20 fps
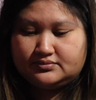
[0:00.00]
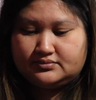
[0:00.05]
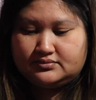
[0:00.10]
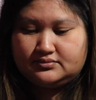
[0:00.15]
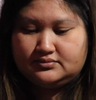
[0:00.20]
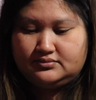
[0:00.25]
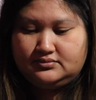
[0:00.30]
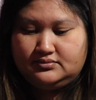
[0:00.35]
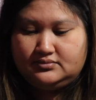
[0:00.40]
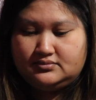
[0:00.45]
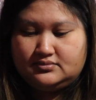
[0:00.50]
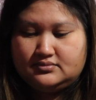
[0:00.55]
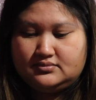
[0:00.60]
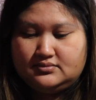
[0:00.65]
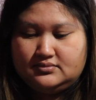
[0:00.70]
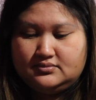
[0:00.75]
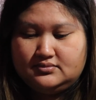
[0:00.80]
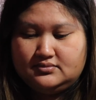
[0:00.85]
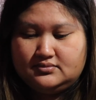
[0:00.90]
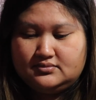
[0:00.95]

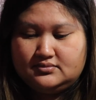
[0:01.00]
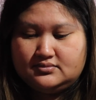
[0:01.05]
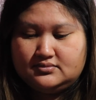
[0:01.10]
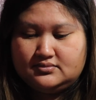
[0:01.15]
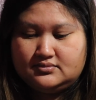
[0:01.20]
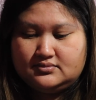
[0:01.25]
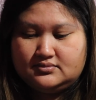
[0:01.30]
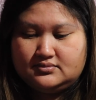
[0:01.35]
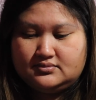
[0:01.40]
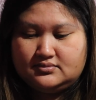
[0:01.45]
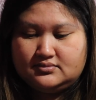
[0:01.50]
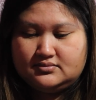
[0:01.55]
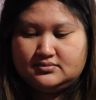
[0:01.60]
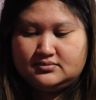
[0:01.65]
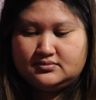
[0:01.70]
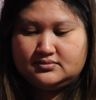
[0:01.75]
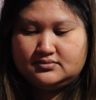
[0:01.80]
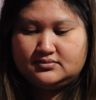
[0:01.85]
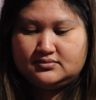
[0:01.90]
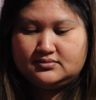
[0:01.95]

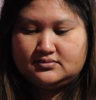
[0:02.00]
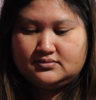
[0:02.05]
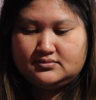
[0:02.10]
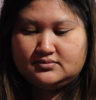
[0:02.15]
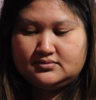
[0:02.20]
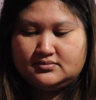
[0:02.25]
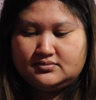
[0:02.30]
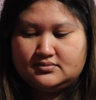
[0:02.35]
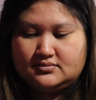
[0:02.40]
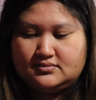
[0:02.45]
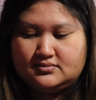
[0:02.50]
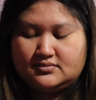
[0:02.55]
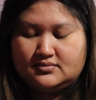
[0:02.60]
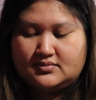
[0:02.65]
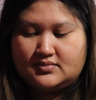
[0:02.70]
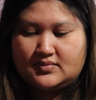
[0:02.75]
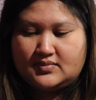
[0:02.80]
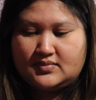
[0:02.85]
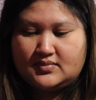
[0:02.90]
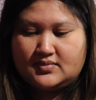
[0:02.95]

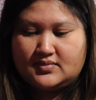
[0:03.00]
Nothing is said.